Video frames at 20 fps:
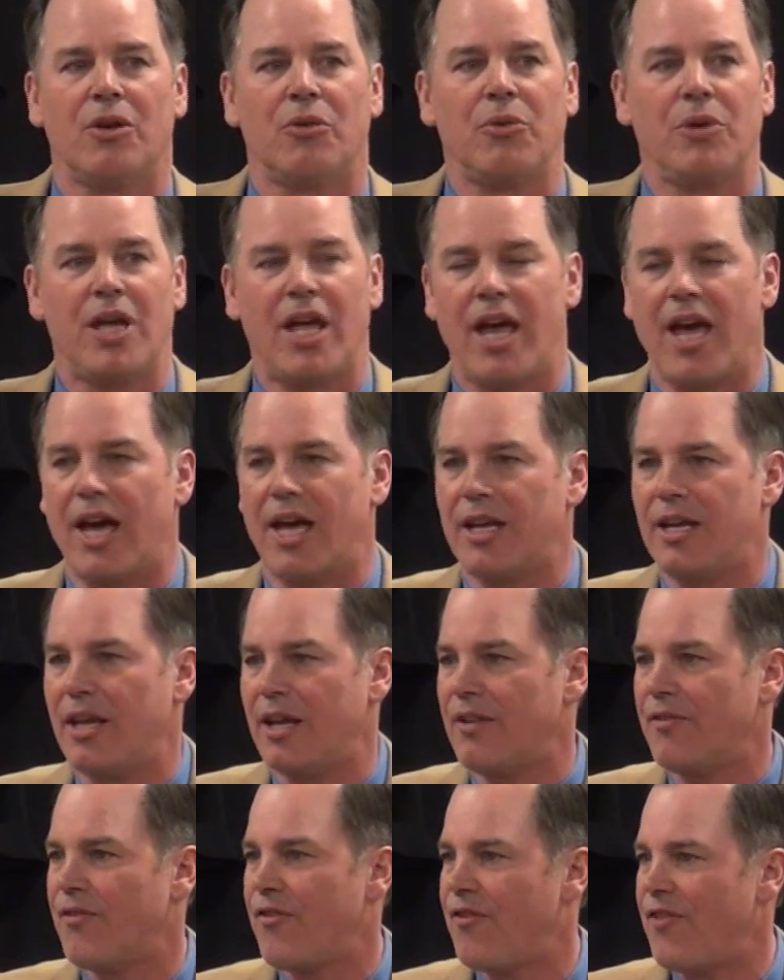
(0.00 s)
We had
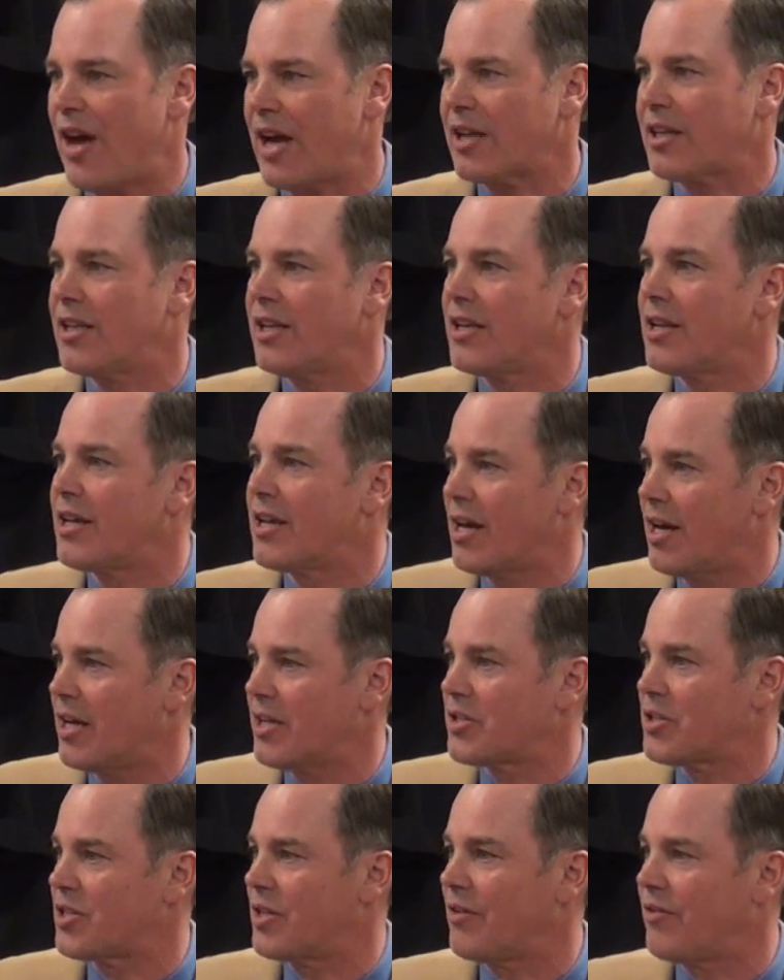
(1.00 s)
infected
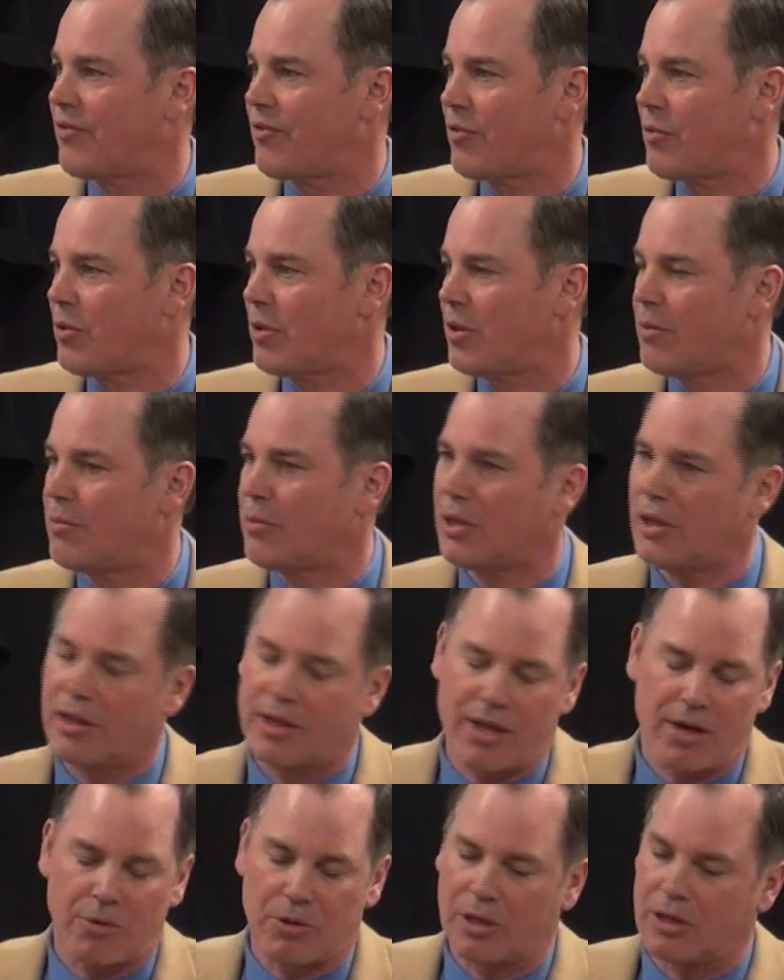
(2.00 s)
cuts, and
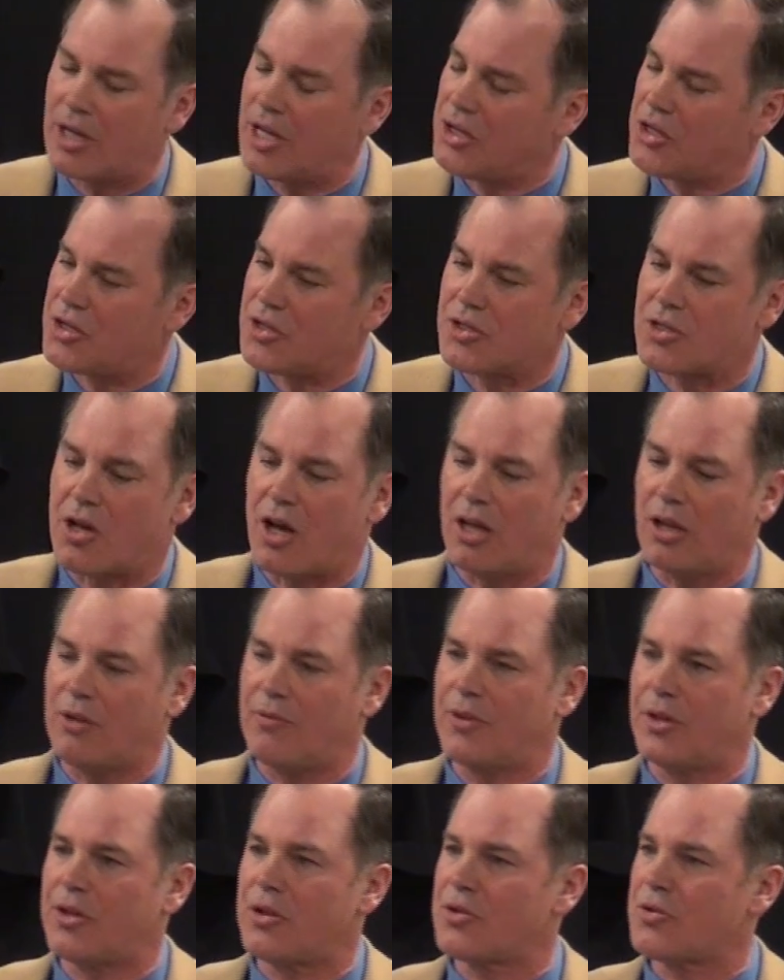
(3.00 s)
there were leeches all
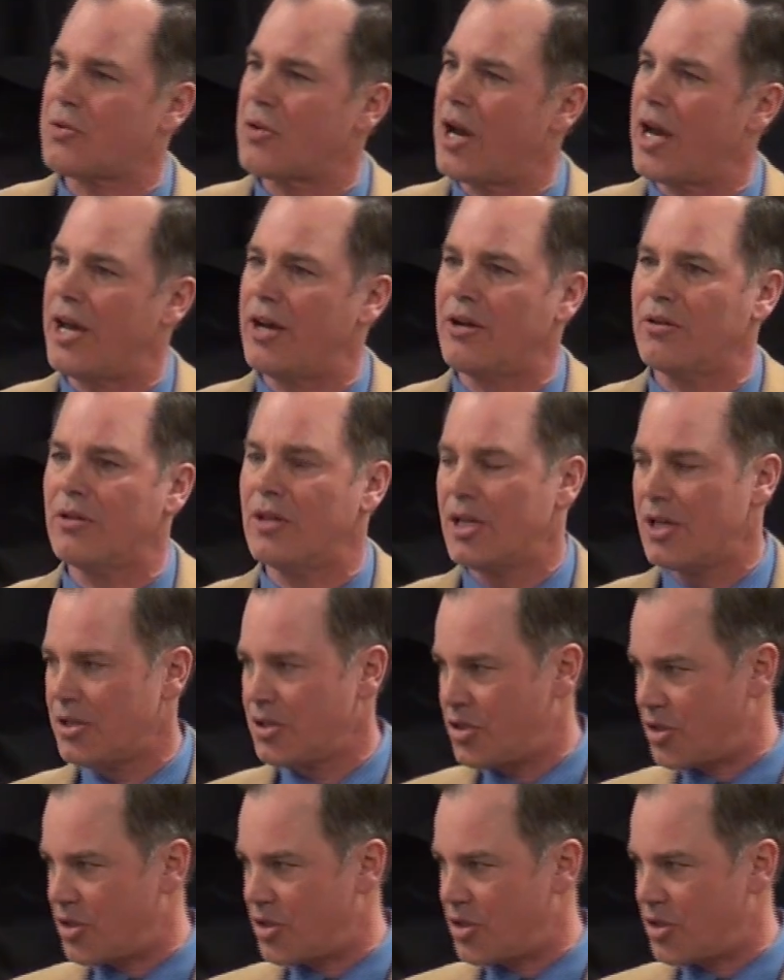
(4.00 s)
over the trail,